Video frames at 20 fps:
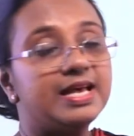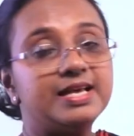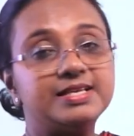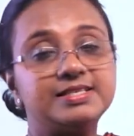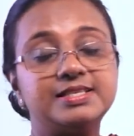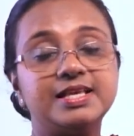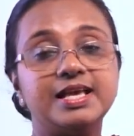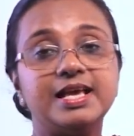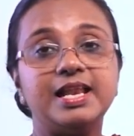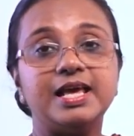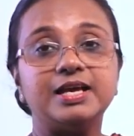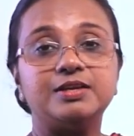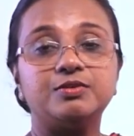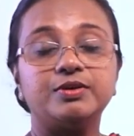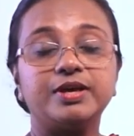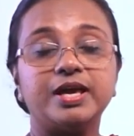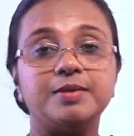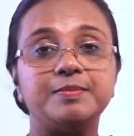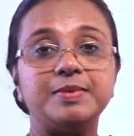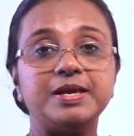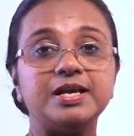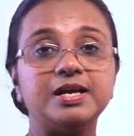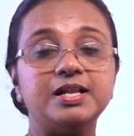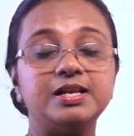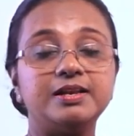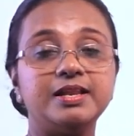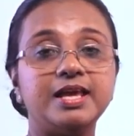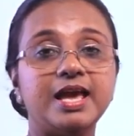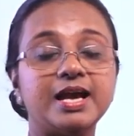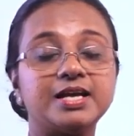as the electrochemical
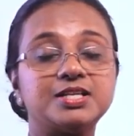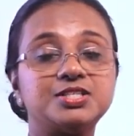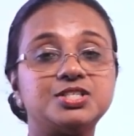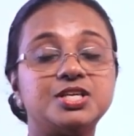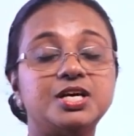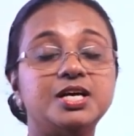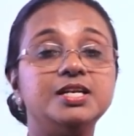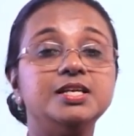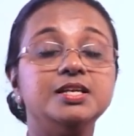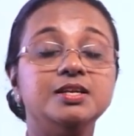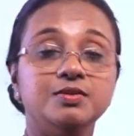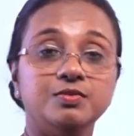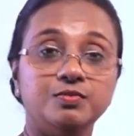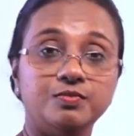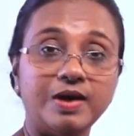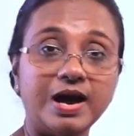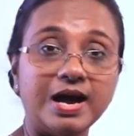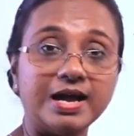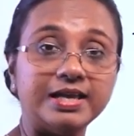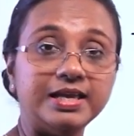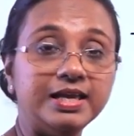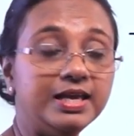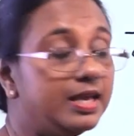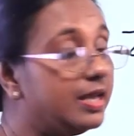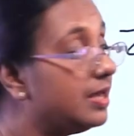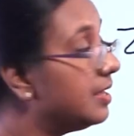reaction. Why?